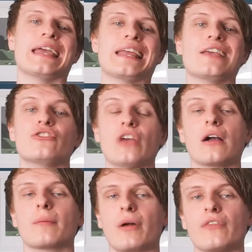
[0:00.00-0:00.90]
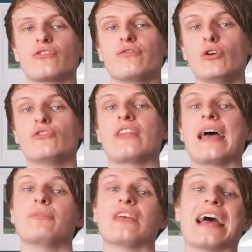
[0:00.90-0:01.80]
his younger brother's
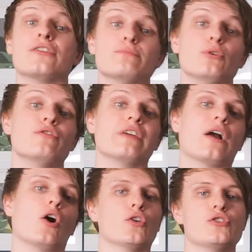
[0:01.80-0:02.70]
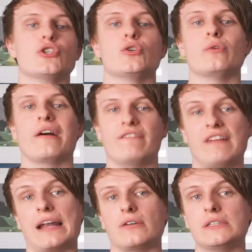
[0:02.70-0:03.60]
footsteps and moving on to
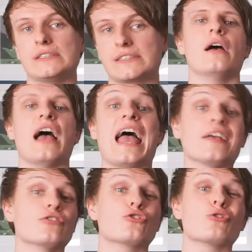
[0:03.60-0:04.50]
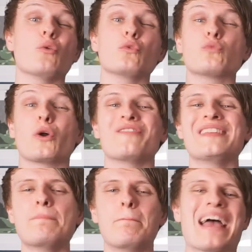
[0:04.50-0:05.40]
Valorant. Xcura was one of
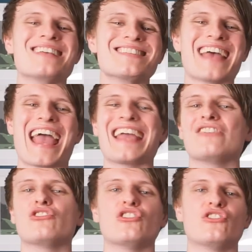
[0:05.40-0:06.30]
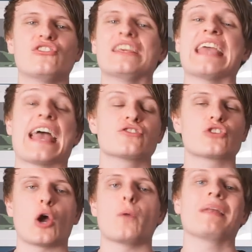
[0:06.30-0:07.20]
the best Asian
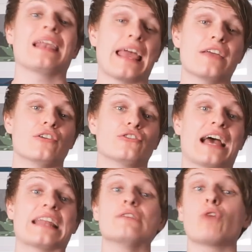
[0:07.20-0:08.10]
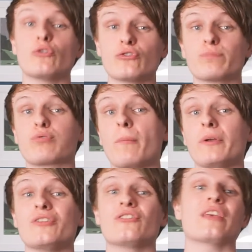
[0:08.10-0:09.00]
CSGO players, and he rose to
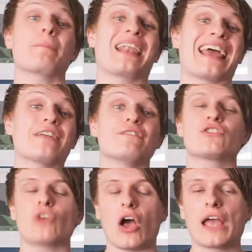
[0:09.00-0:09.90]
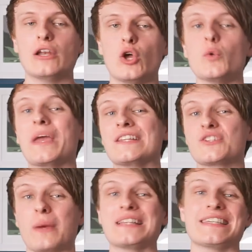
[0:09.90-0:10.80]
prominence playing for Tyloo in
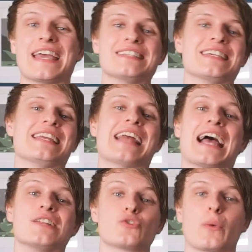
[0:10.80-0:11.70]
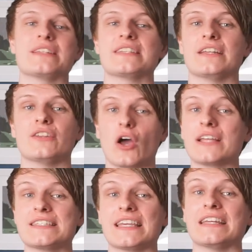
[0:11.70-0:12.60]
2018 and
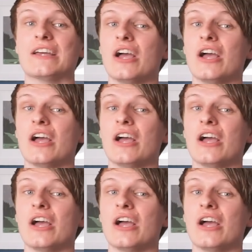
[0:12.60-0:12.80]
2019,